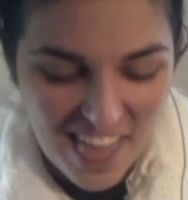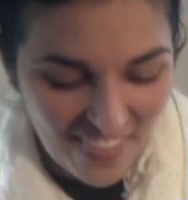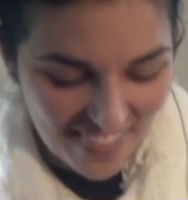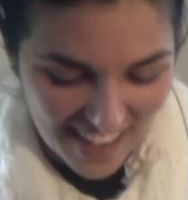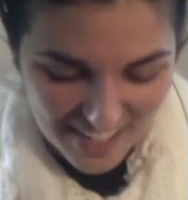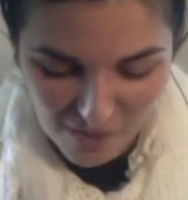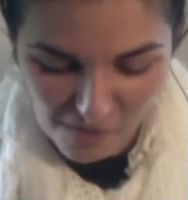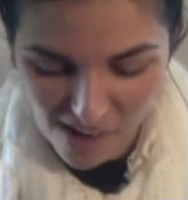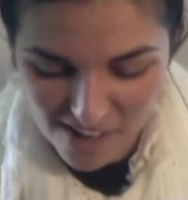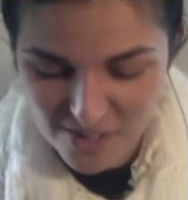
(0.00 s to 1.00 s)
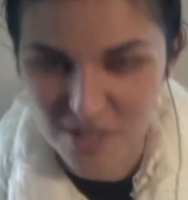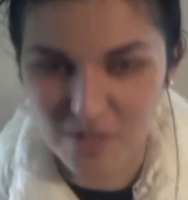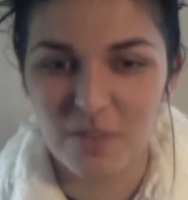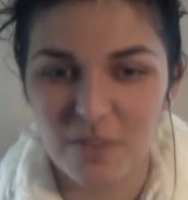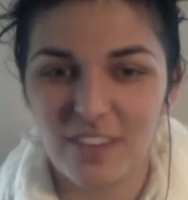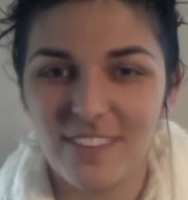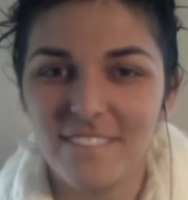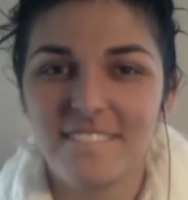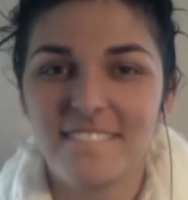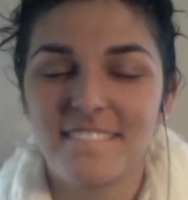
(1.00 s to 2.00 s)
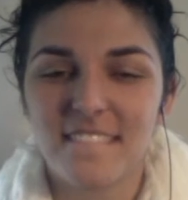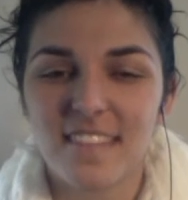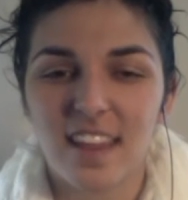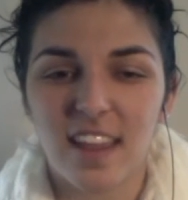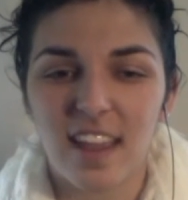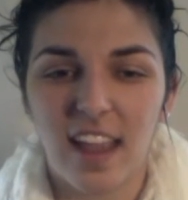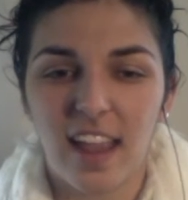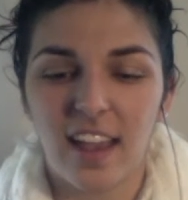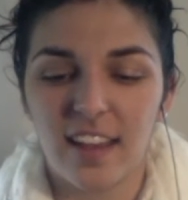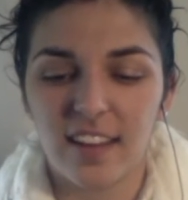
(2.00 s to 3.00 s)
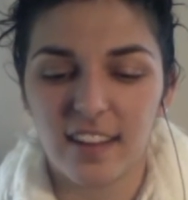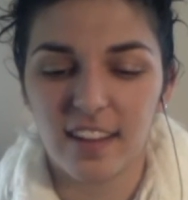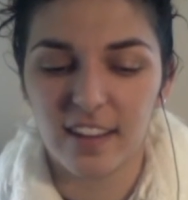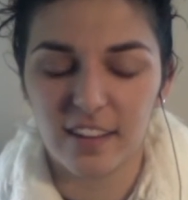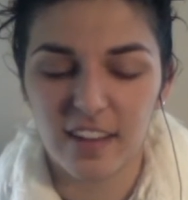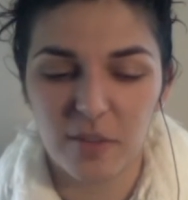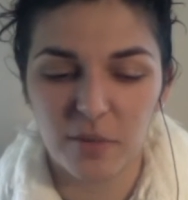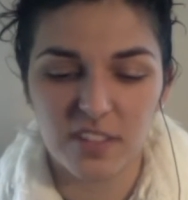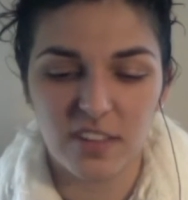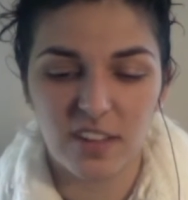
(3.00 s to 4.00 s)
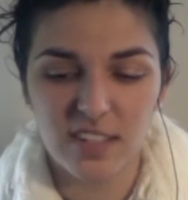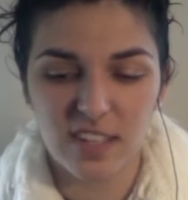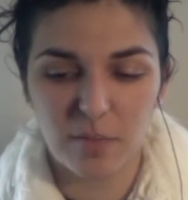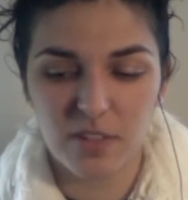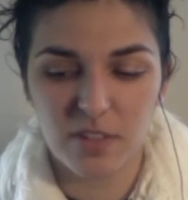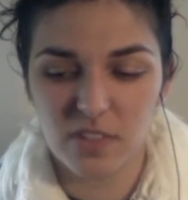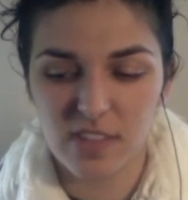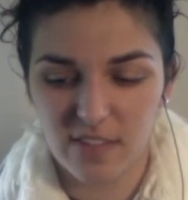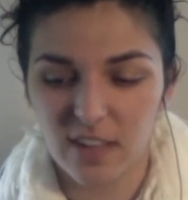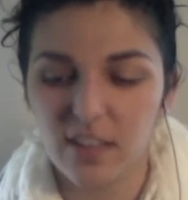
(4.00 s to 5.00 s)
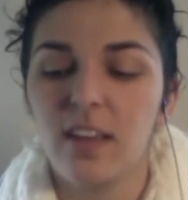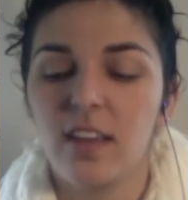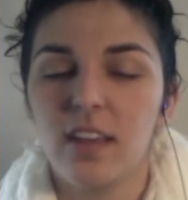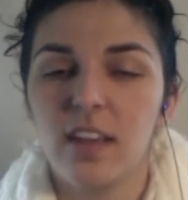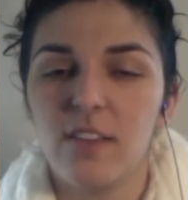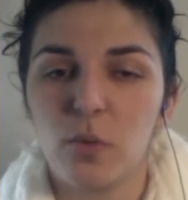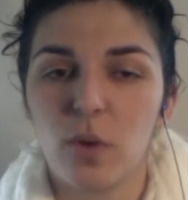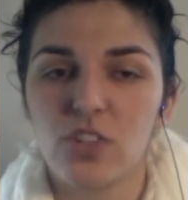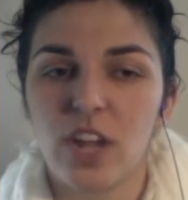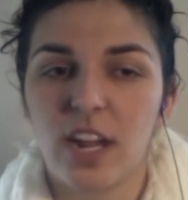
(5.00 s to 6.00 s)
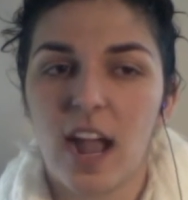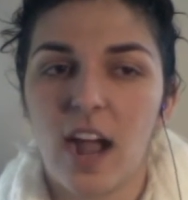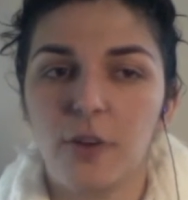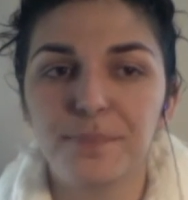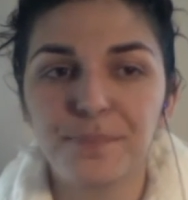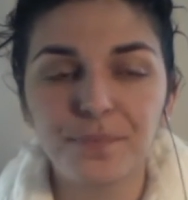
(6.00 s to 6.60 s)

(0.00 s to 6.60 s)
watching the review, and I will see you guys at episode 7. If you want to check out